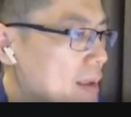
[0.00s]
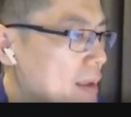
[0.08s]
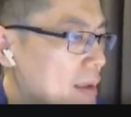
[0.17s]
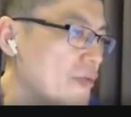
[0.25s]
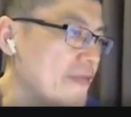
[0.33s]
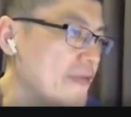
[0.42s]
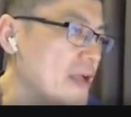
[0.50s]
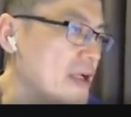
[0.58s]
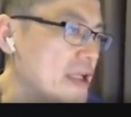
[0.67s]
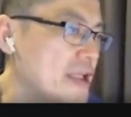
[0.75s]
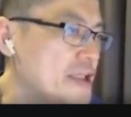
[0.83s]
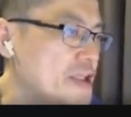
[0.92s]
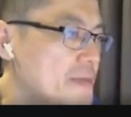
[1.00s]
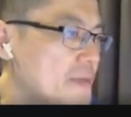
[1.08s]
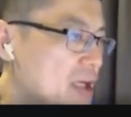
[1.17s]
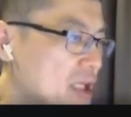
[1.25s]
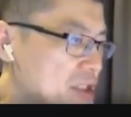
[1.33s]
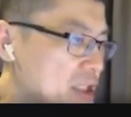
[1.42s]
With the initial
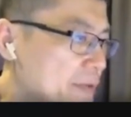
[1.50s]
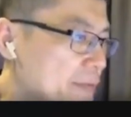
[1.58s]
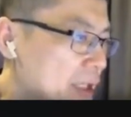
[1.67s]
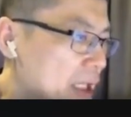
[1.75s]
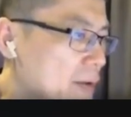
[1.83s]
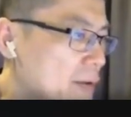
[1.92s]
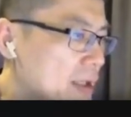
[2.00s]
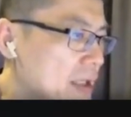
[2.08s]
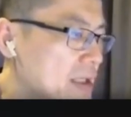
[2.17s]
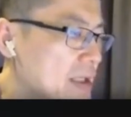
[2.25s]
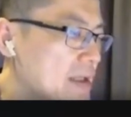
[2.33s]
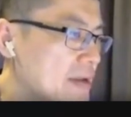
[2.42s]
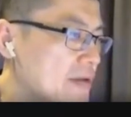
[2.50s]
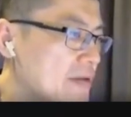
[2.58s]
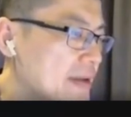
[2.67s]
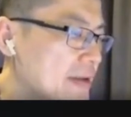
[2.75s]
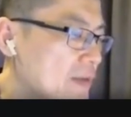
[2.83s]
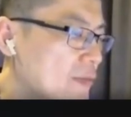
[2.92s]
margin that we calculated,
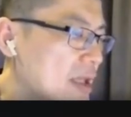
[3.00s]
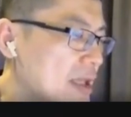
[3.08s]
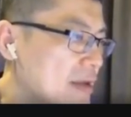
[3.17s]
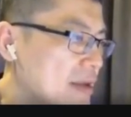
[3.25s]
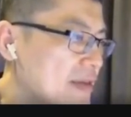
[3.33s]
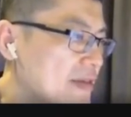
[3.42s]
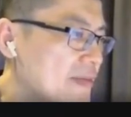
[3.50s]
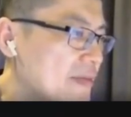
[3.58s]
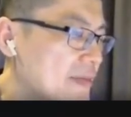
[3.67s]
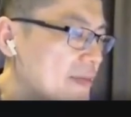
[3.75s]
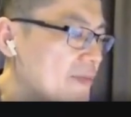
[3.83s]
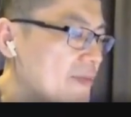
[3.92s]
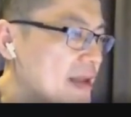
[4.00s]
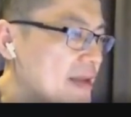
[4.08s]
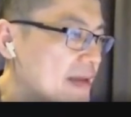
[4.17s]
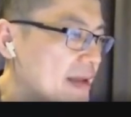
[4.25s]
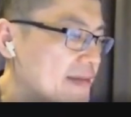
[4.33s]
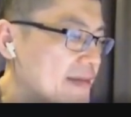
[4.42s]
what this
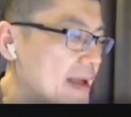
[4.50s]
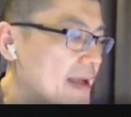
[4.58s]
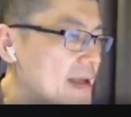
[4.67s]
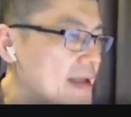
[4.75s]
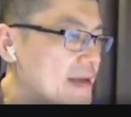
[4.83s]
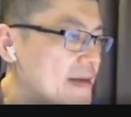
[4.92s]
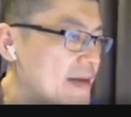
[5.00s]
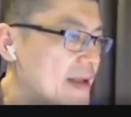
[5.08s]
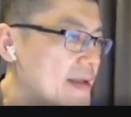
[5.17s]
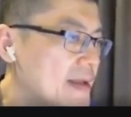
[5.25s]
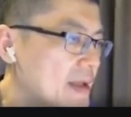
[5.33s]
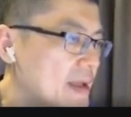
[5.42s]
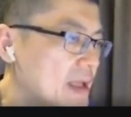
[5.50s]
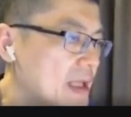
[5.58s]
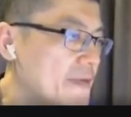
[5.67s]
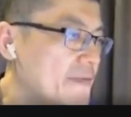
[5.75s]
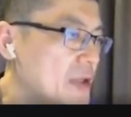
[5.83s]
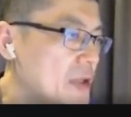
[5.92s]
means exactly is that
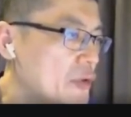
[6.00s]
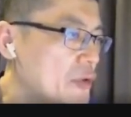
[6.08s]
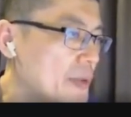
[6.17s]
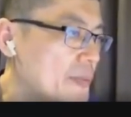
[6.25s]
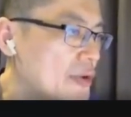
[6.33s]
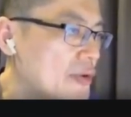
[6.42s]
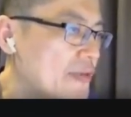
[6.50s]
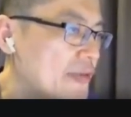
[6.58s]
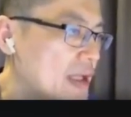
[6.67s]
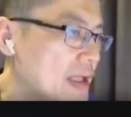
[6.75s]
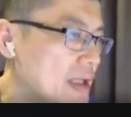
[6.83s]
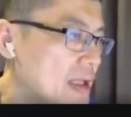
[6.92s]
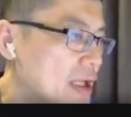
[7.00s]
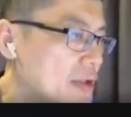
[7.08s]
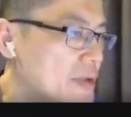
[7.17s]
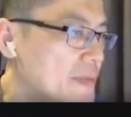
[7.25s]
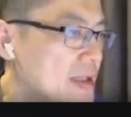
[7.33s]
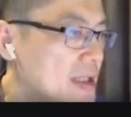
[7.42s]
even though you're posting
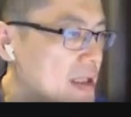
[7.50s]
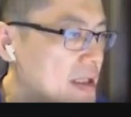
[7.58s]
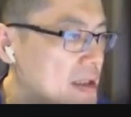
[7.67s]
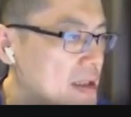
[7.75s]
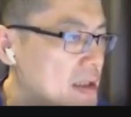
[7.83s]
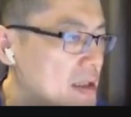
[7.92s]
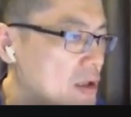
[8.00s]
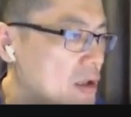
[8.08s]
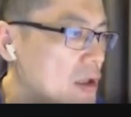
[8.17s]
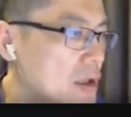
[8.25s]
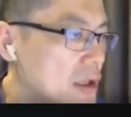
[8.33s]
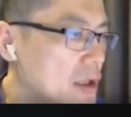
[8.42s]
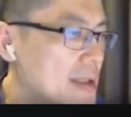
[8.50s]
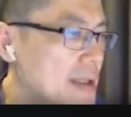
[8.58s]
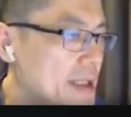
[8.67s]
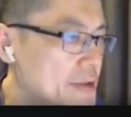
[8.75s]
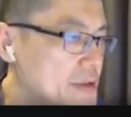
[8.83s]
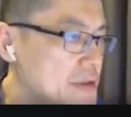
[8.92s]
$100 million
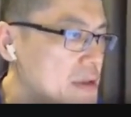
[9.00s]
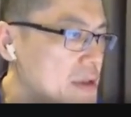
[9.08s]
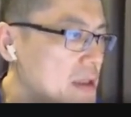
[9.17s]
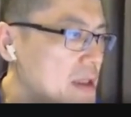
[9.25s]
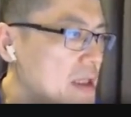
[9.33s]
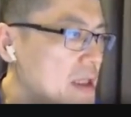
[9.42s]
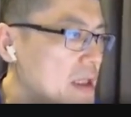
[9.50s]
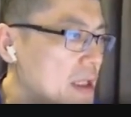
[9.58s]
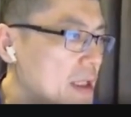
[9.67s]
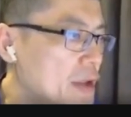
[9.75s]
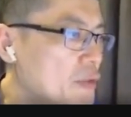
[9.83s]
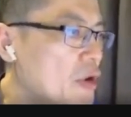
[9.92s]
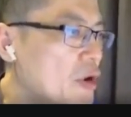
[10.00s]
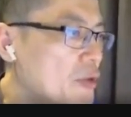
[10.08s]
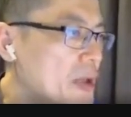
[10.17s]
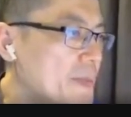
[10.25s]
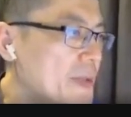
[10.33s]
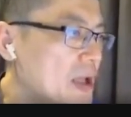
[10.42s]
collateral, it will
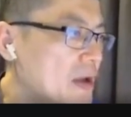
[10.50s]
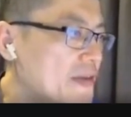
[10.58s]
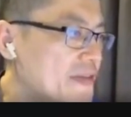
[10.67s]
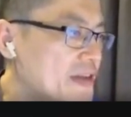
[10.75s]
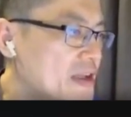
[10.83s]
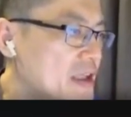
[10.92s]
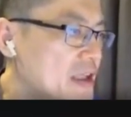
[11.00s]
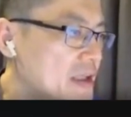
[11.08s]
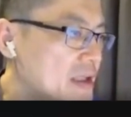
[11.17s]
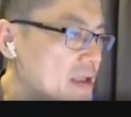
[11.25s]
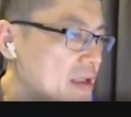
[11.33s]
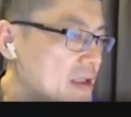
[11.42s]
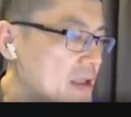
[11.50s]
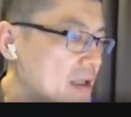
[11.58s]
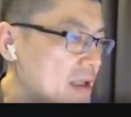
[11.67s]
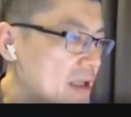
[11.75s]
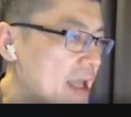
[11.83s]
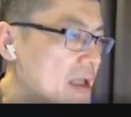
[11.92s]
only be considered
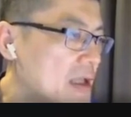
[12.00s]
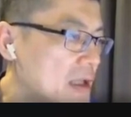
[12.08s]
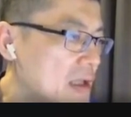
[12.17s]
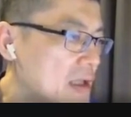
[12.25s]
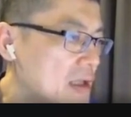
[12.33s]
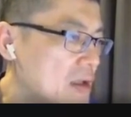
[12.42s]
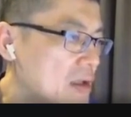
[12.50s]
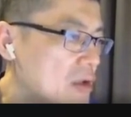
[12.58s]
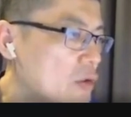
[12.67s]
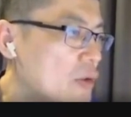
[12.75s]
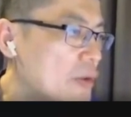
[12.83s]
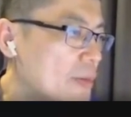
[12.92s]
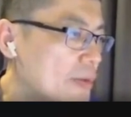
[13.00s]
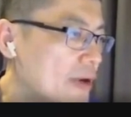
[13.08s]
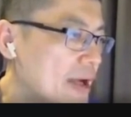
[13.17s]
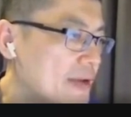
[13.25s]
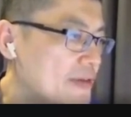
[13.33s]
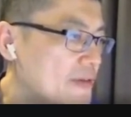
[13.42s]
at a lower
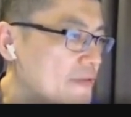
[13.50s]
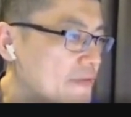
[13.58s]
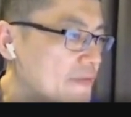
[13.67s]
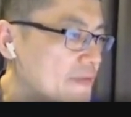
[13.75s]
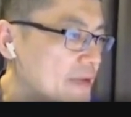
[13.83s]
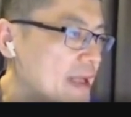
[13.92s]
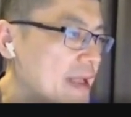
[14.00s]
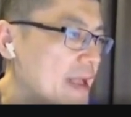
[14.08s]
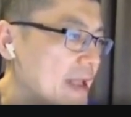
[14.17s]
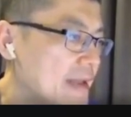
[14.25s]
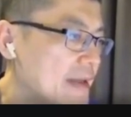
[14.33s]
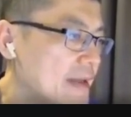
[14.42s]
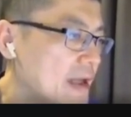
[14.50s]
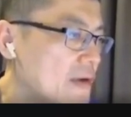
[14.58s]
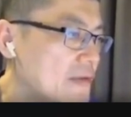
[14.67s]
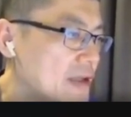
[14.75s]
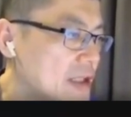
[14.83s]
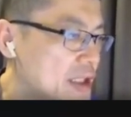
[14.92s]
price of
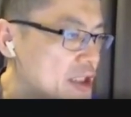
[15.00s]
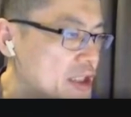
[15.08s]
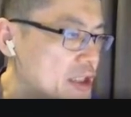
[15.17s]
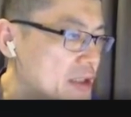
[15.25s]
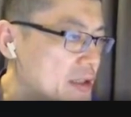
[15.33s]
98,000-ish.